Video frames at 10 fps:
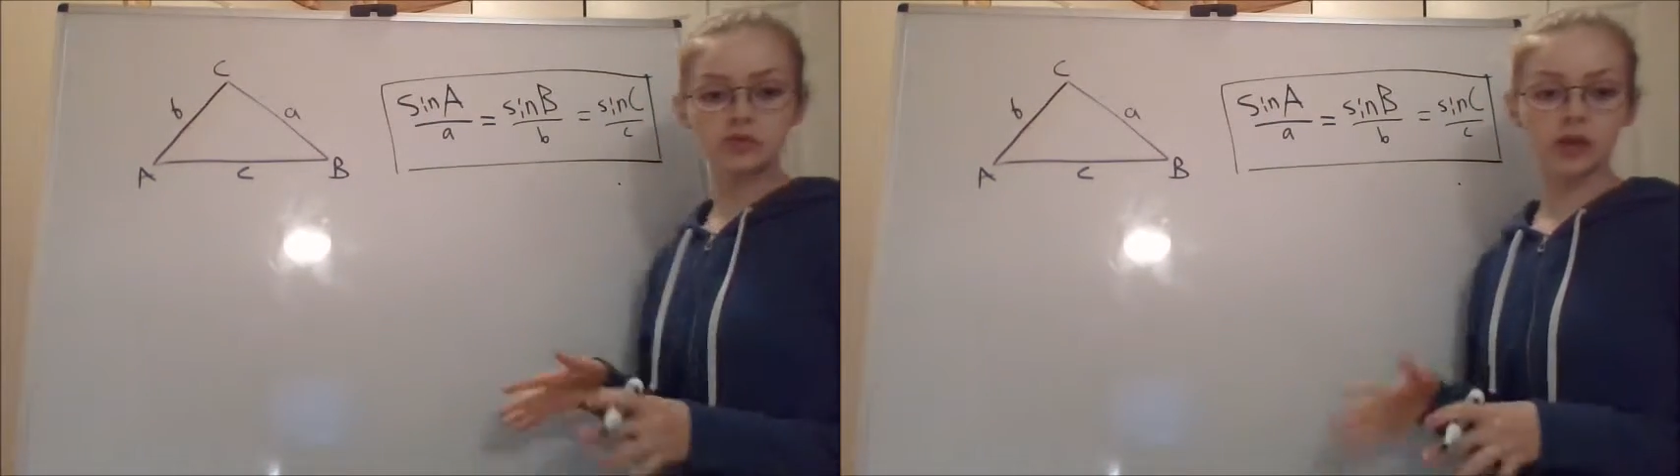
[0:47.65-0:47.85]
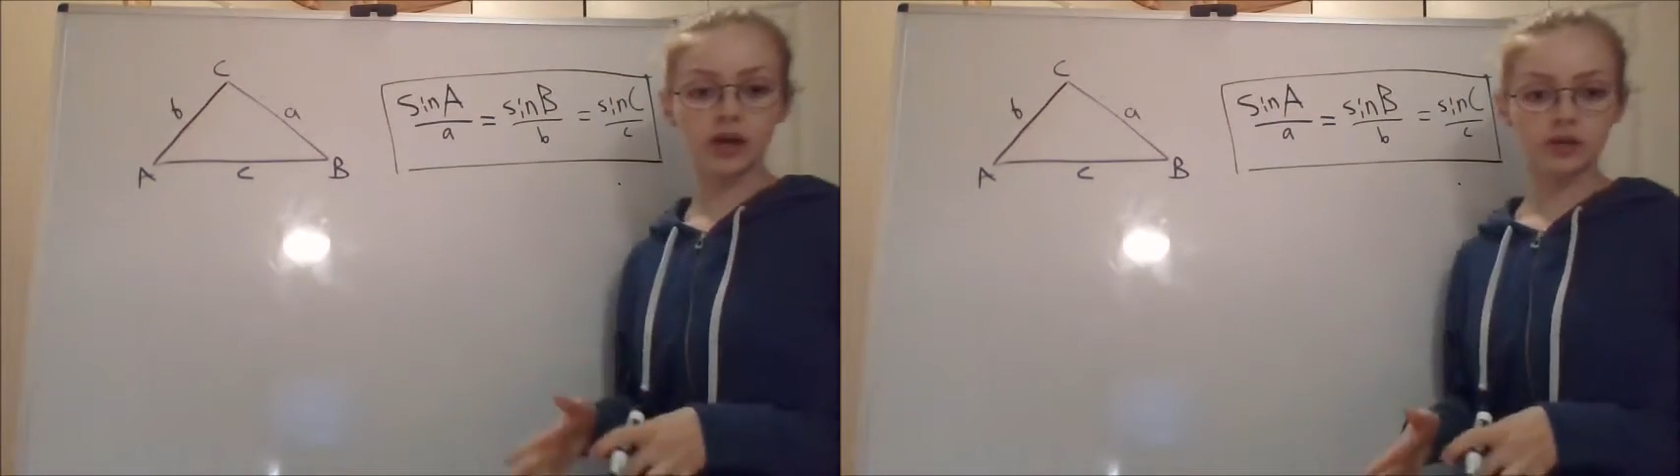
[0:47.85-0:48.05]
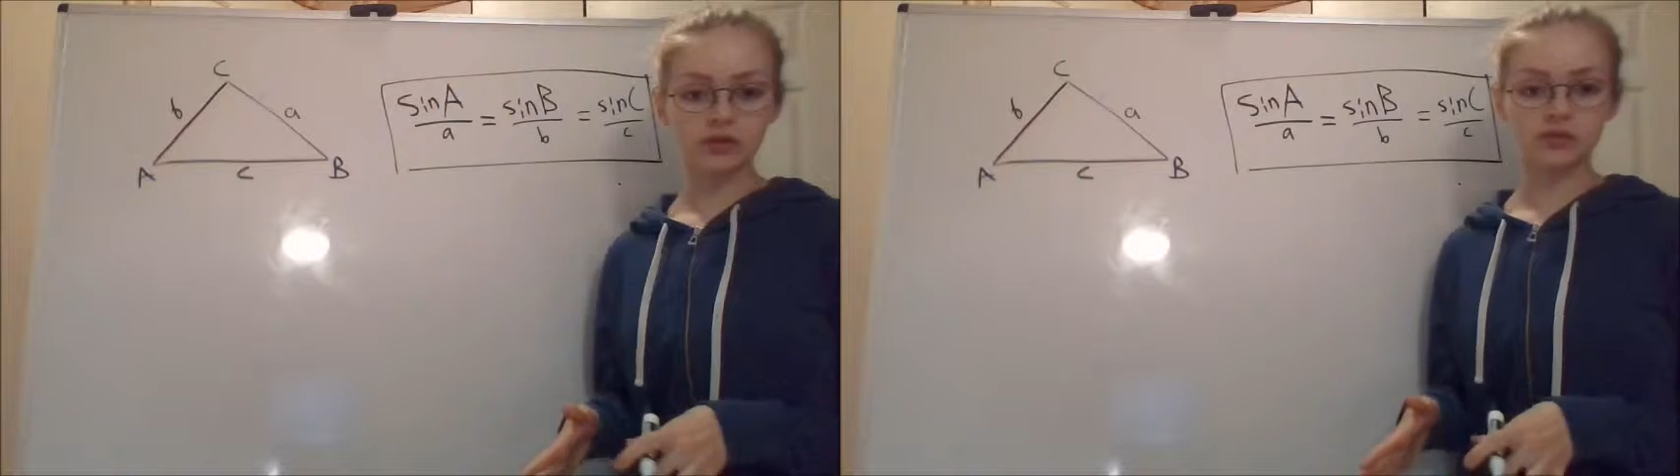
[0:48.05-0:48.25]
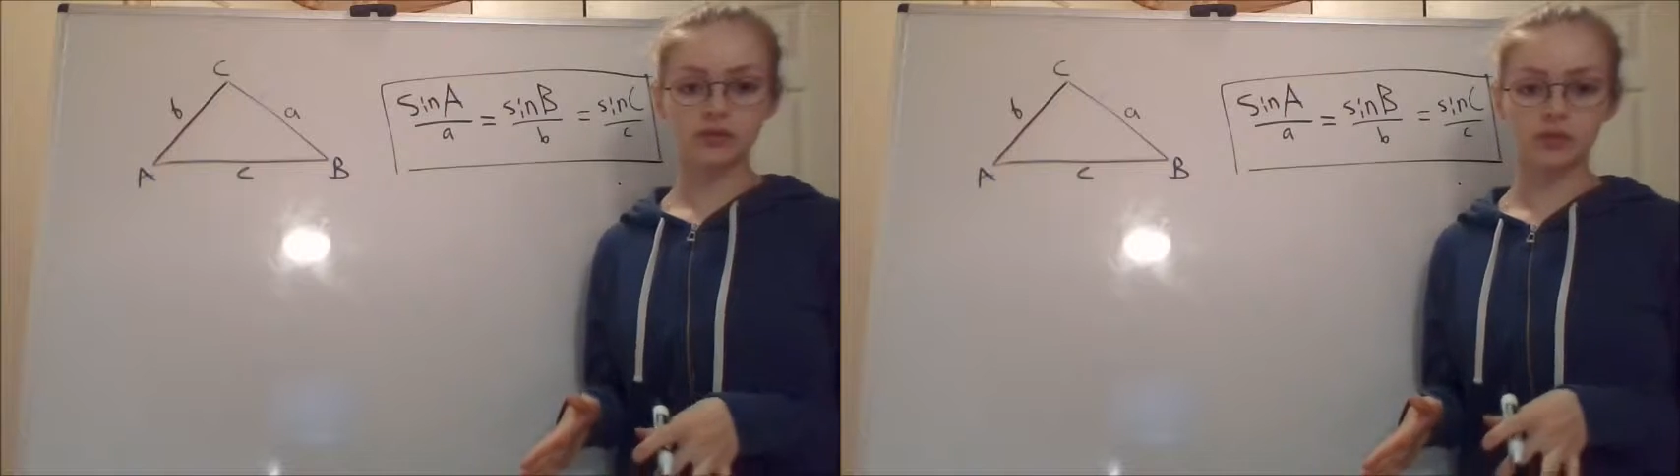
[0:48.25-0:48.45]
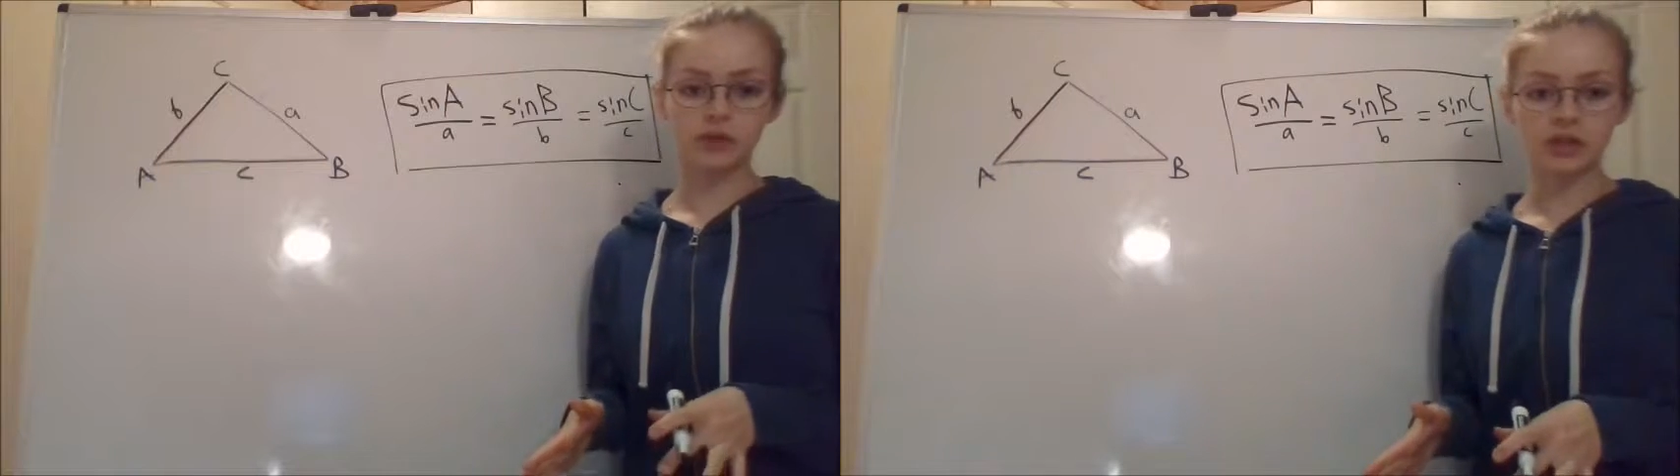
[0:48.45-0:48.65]
of
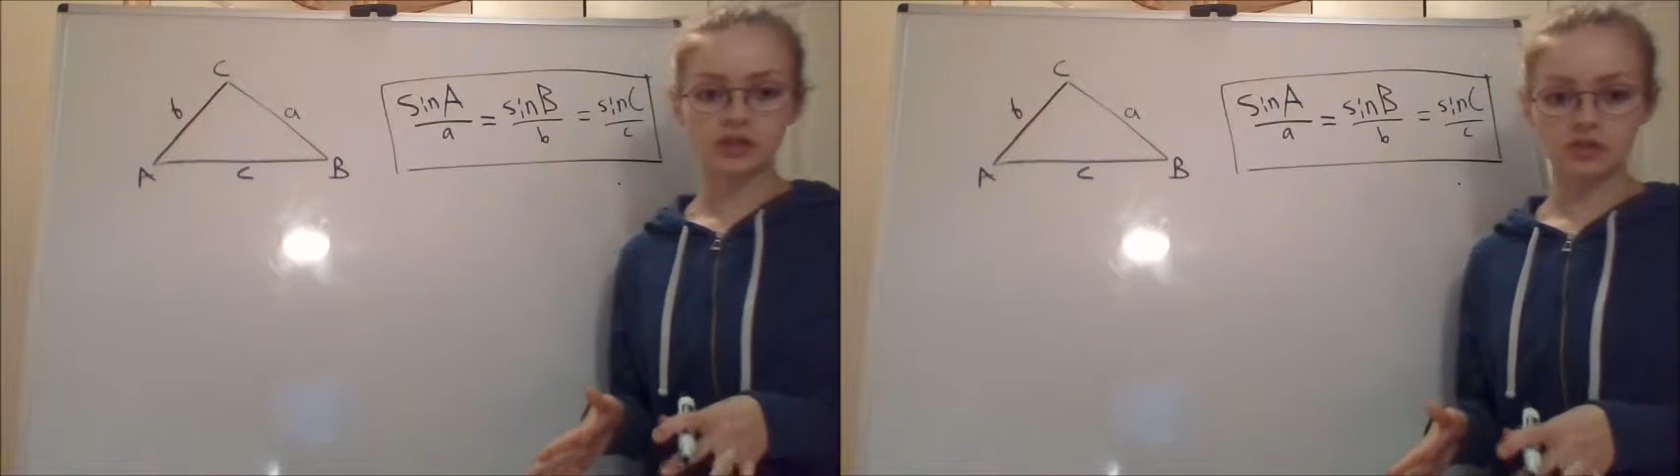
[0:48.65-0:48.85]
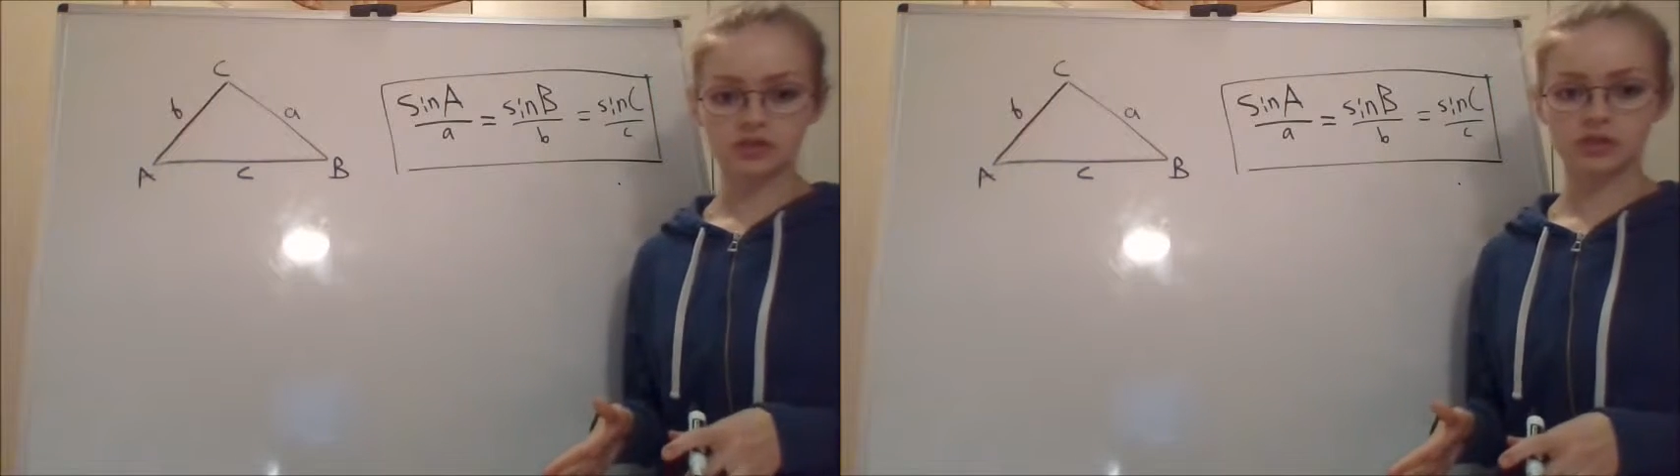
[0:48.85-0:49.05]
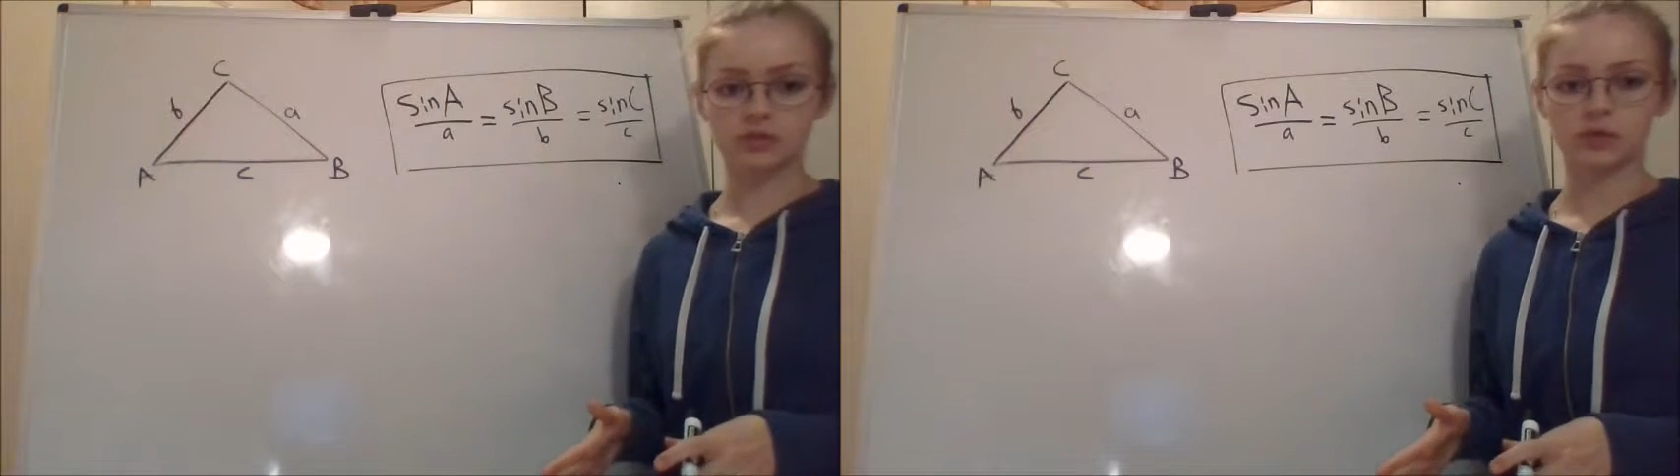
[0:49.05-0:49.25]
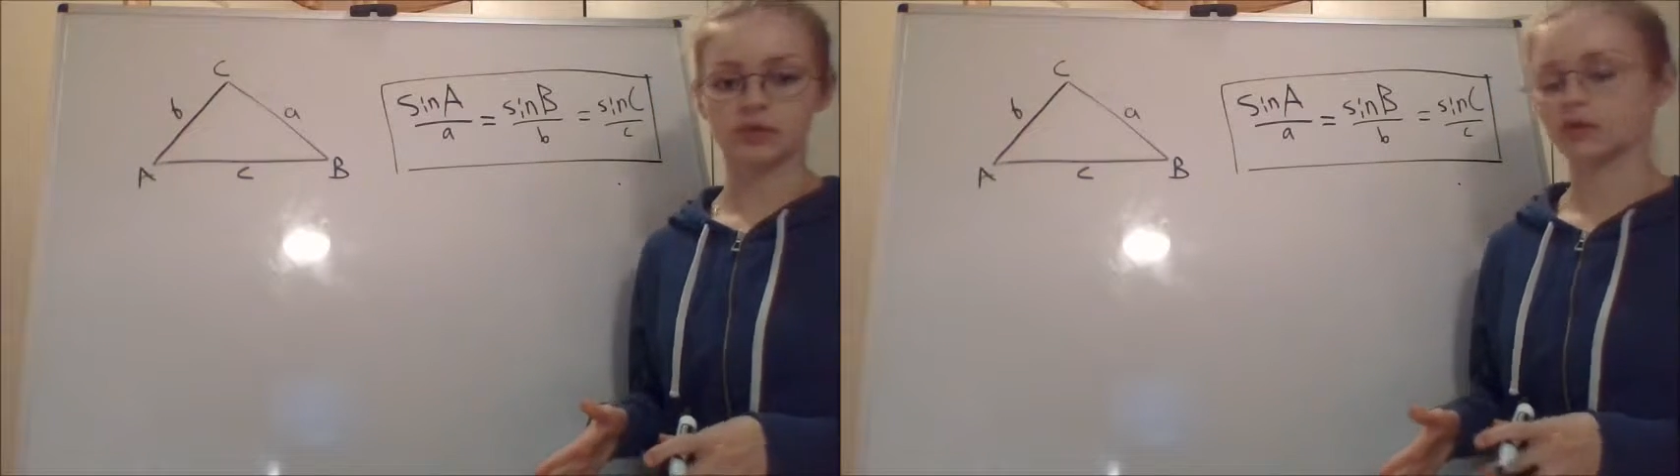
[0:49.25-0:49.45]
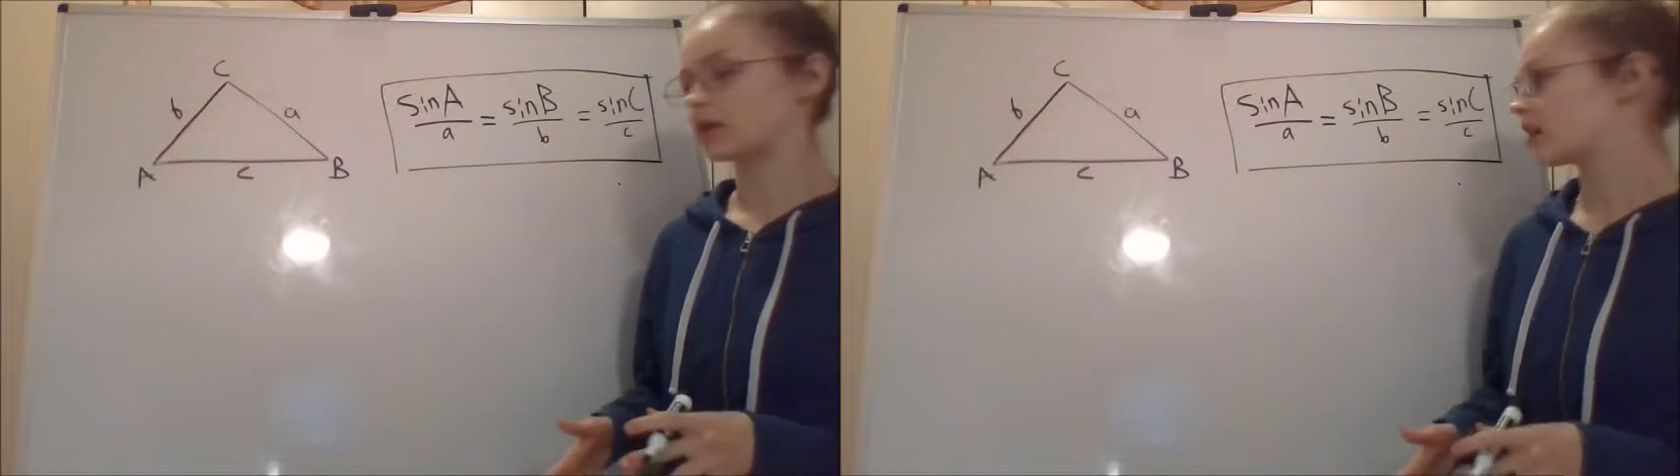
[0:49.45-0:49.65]
triangles that we can use this
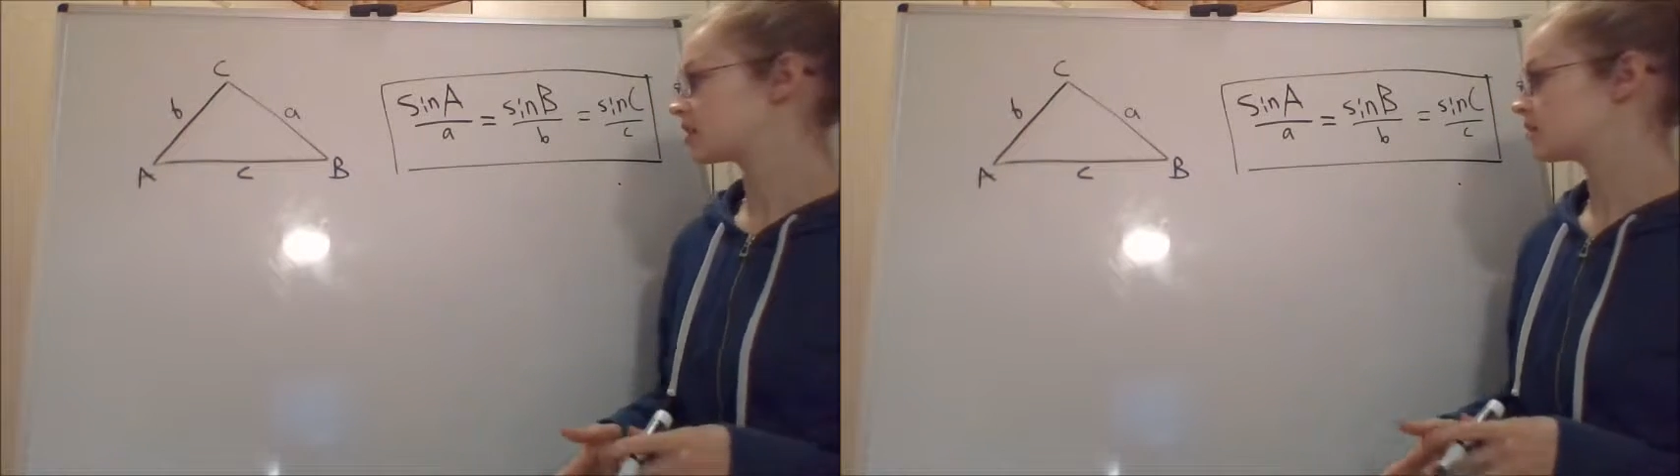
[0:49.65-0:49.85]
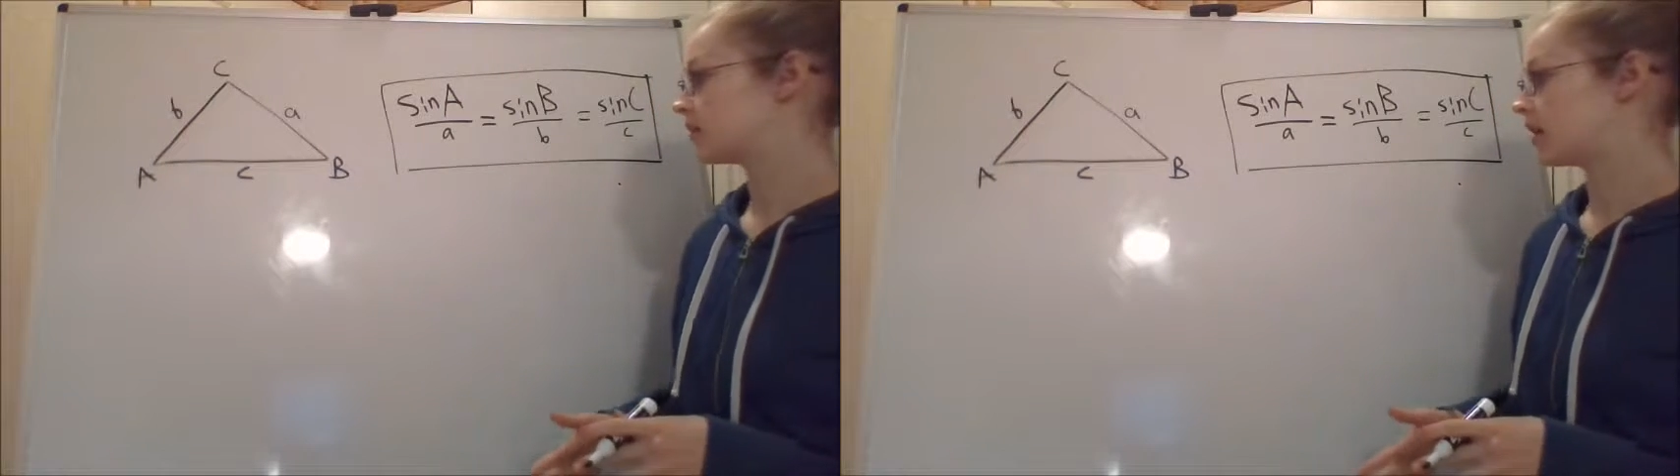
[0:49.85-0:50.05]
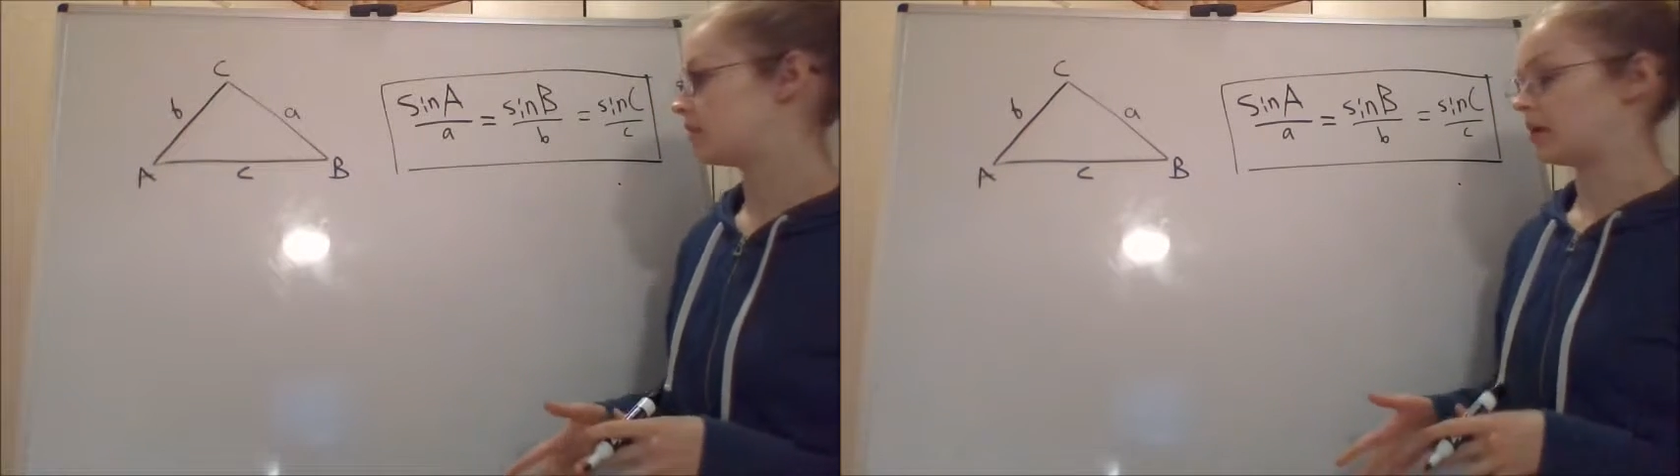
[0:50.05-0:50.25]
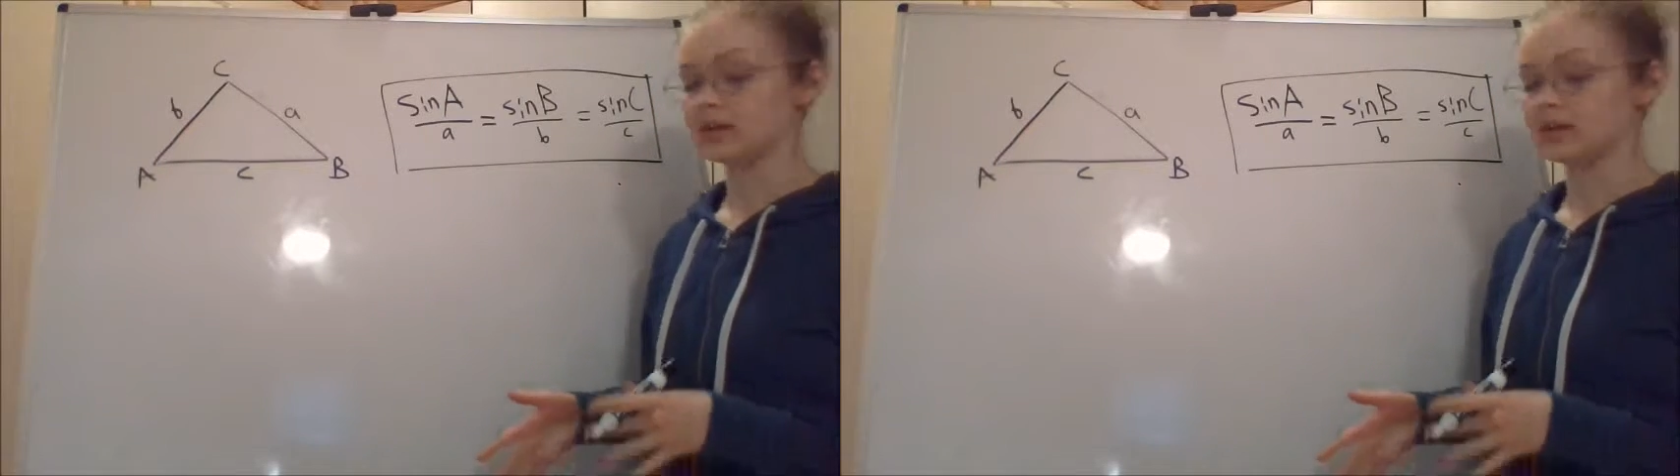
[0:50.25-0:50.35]
with are classified